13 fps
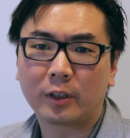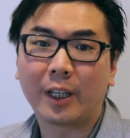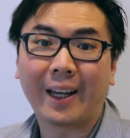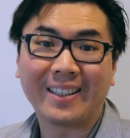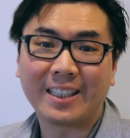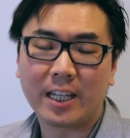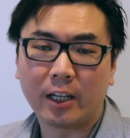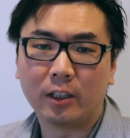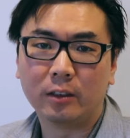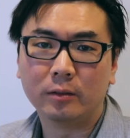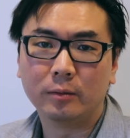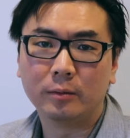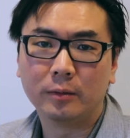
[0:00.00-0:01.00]

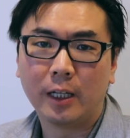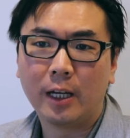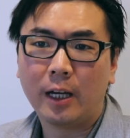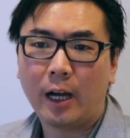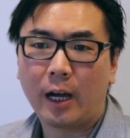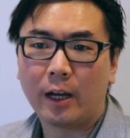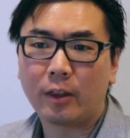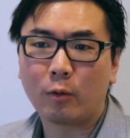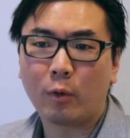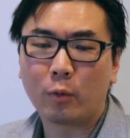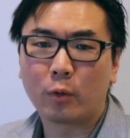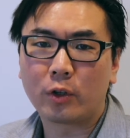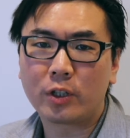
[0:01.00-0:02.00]
clientele. I think
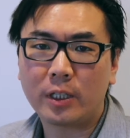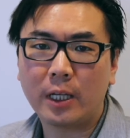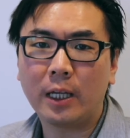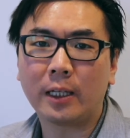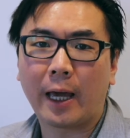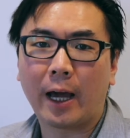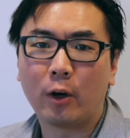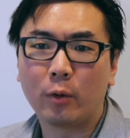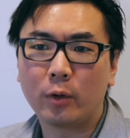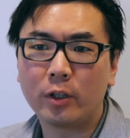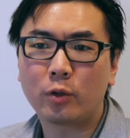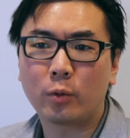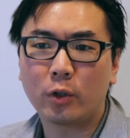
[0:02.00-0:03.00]
what we're seeing now
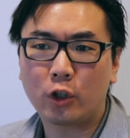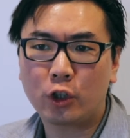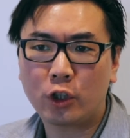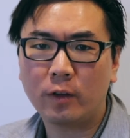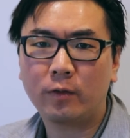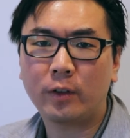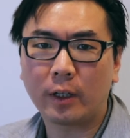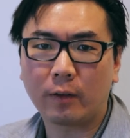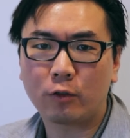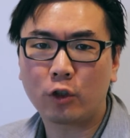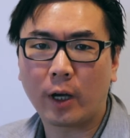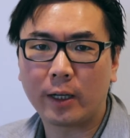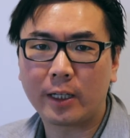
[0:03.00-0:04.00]
is a very shifting
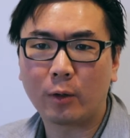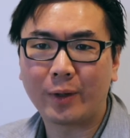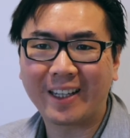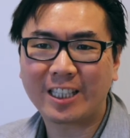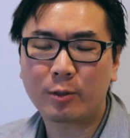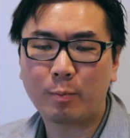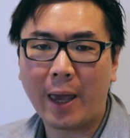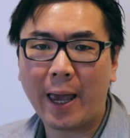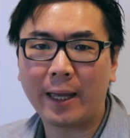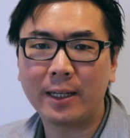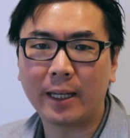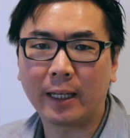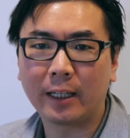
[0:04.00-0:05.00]
of Chinatown,
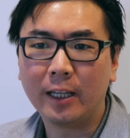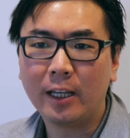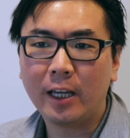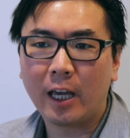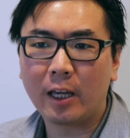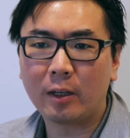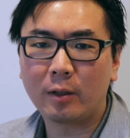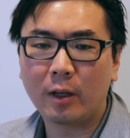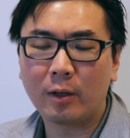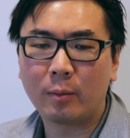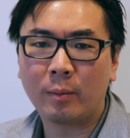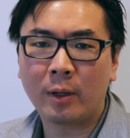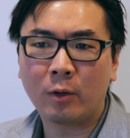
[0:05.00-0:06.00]
expanding and
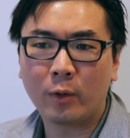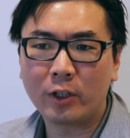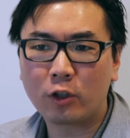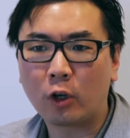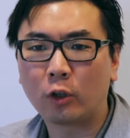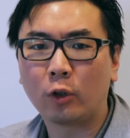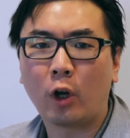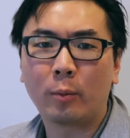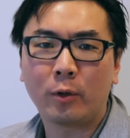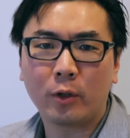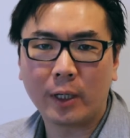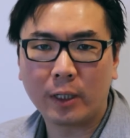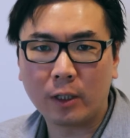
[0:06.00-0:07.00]
in many ways
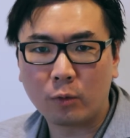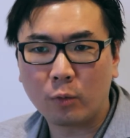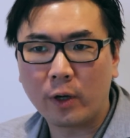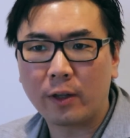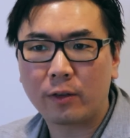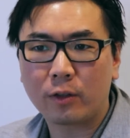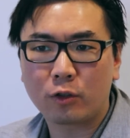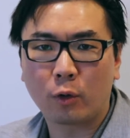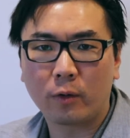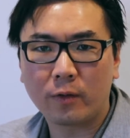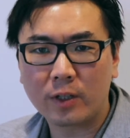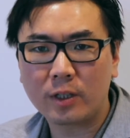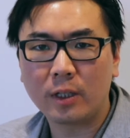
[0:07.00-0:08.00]
conglomerated with
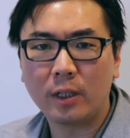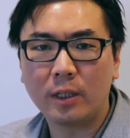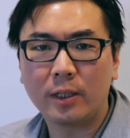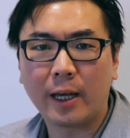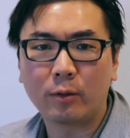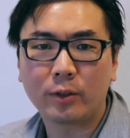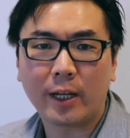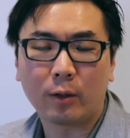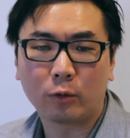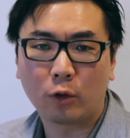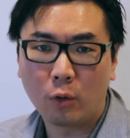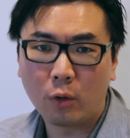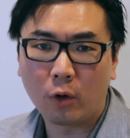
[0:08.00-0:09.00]
sort of the city downtown
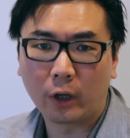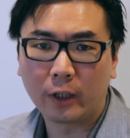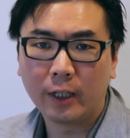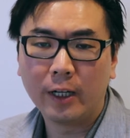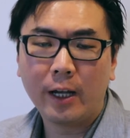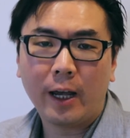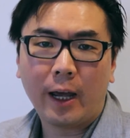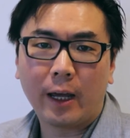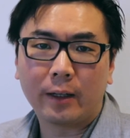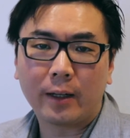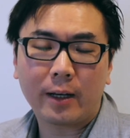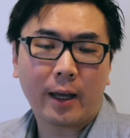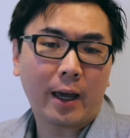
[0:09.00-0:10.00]
core.
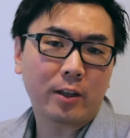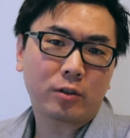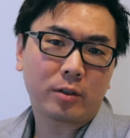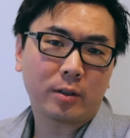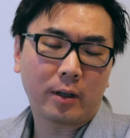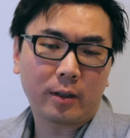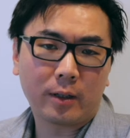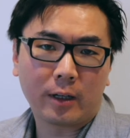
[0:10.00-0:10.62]
And that has